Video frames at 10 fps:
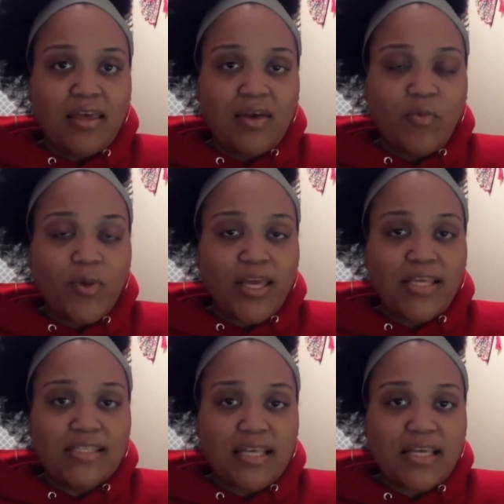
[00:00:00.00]
And when He
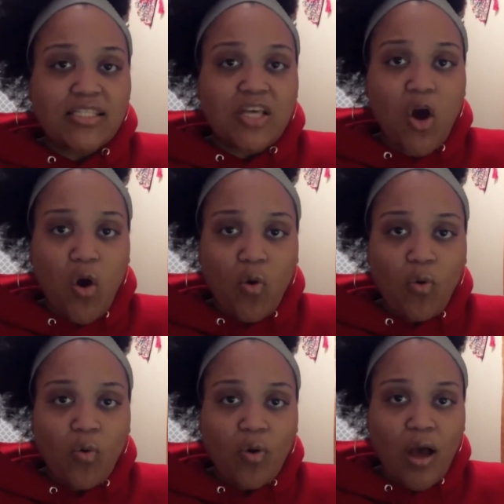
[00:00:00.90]
says go,
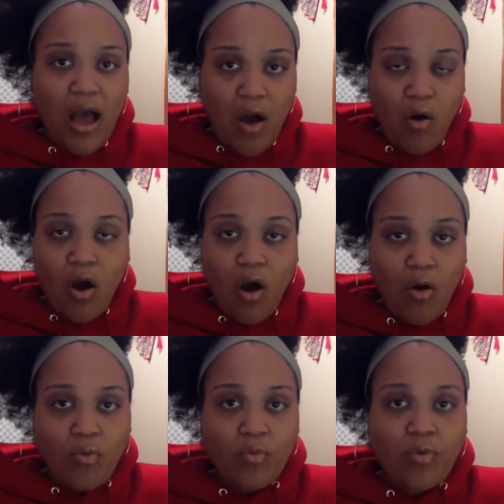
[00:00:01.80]
I'll
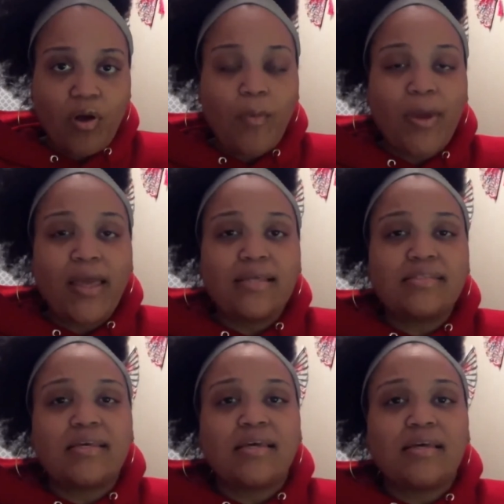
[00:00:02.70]
go. And when He
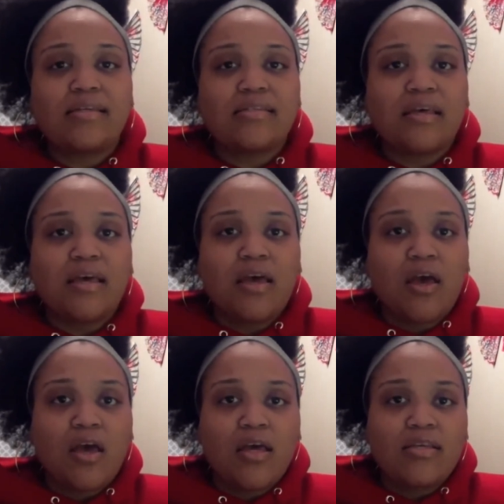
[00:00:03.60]
says
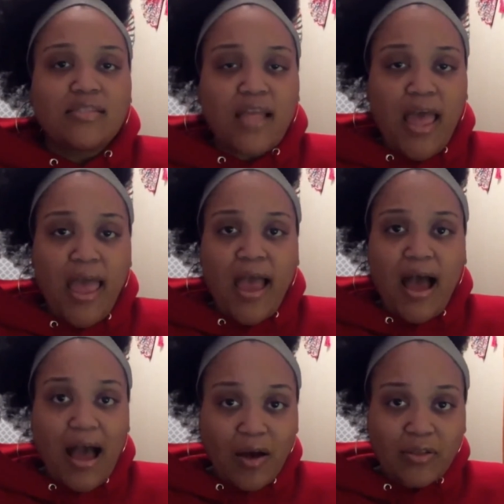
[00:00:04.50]
stay,
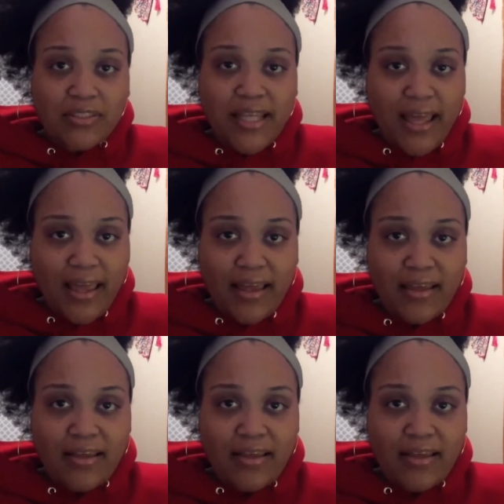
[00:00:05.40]
I'll stay.